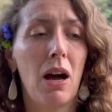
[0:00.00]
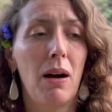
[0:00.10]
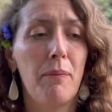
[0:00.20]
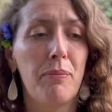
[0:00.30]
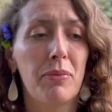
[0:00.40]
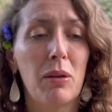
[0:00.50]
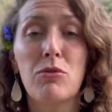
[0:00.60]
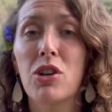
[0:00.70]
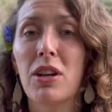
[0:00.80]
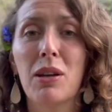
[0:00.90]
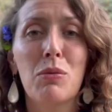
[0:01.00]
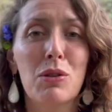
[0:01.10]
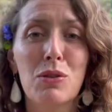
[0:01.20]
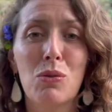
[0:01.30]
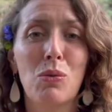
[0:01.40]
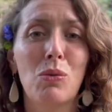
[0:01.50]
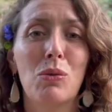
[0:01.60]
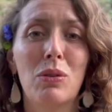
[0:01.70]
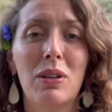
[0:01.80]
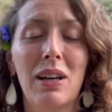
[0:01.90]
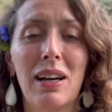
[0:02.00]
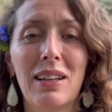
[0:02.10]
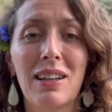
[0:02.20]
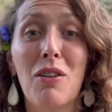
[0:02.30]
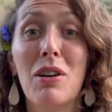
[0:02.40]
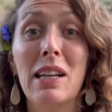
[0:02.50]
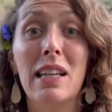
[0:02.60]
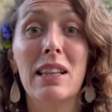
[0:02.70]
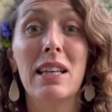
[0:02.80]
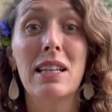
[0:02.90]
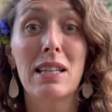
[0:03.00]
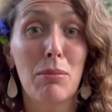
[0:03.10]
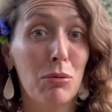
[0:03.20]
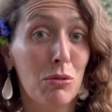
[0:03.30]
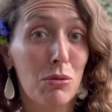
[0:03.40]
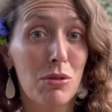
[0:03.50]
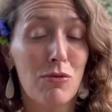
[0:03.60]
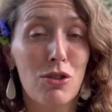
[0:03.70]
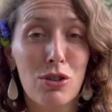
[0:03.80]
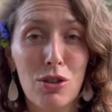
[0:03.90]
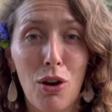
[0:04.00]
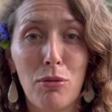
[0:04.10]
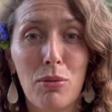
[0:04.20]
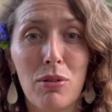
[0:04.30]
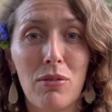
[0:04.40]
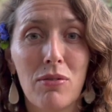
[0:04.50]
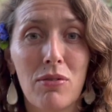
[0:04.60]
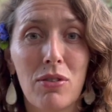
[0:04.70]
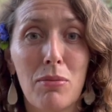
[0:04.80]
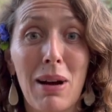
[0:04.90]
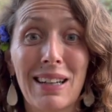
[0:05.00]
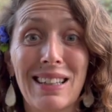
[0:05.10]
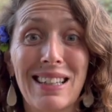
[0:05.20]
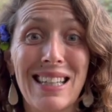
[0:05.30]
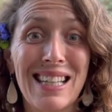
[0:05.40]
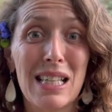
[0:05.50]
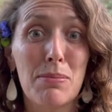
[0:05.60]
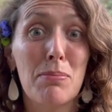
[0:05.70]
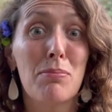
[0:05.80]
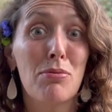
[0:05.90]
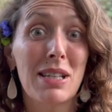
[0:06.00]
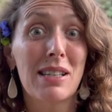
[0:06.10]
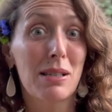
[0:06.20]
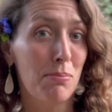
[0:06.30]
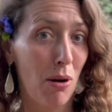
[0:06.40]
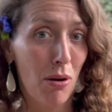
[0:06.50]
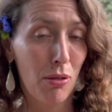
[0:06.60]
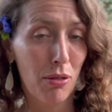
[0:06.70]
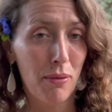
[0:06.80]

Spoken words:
I'm journeying with the school, and currently the temple doors have just opened for the Magdalene Year's Priestess Path